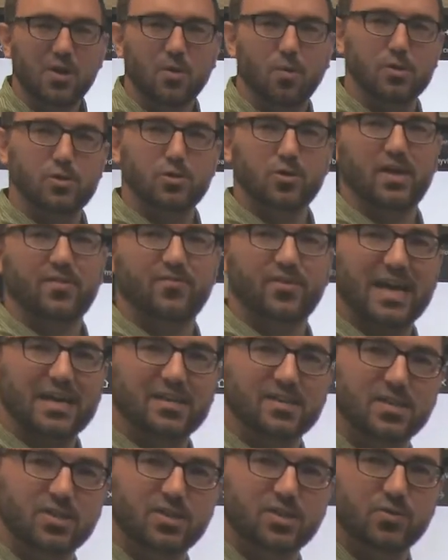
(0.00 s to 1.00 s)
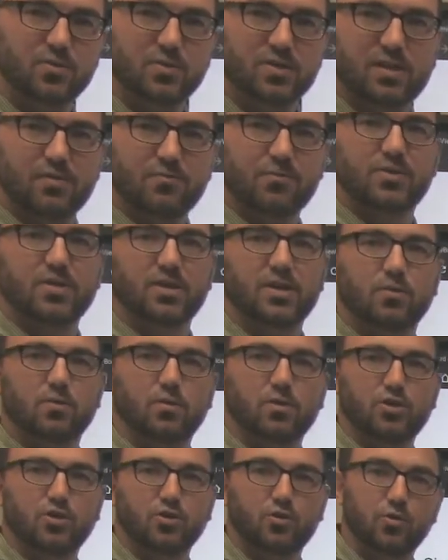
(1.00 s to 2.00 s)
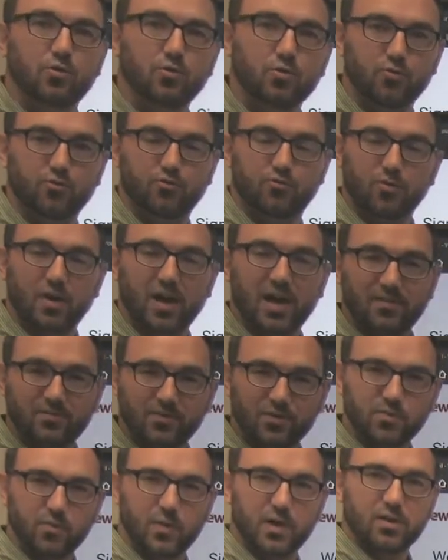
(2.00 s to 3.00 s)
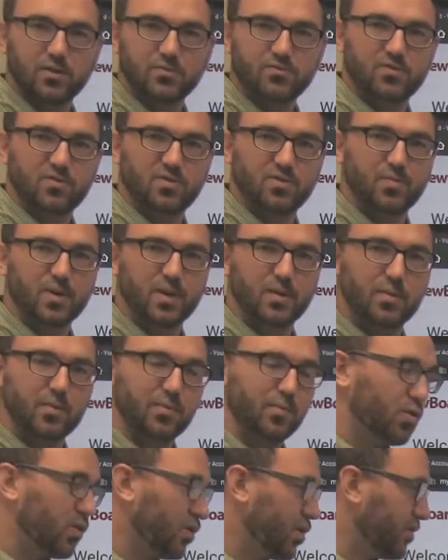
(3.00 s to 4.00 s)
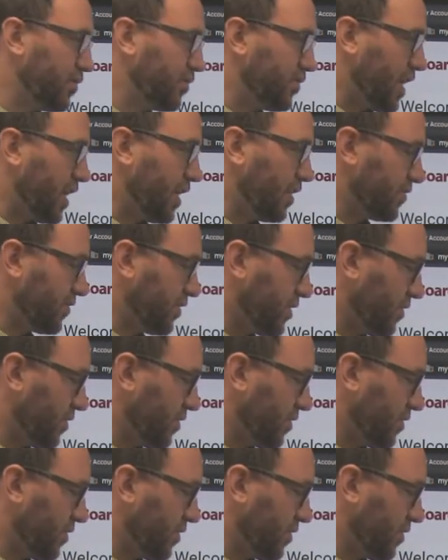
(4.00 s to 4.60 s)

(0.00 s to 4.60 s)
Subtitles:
what you'll have access to is everything on your Google Drive as well, so you'll be able to pull in files and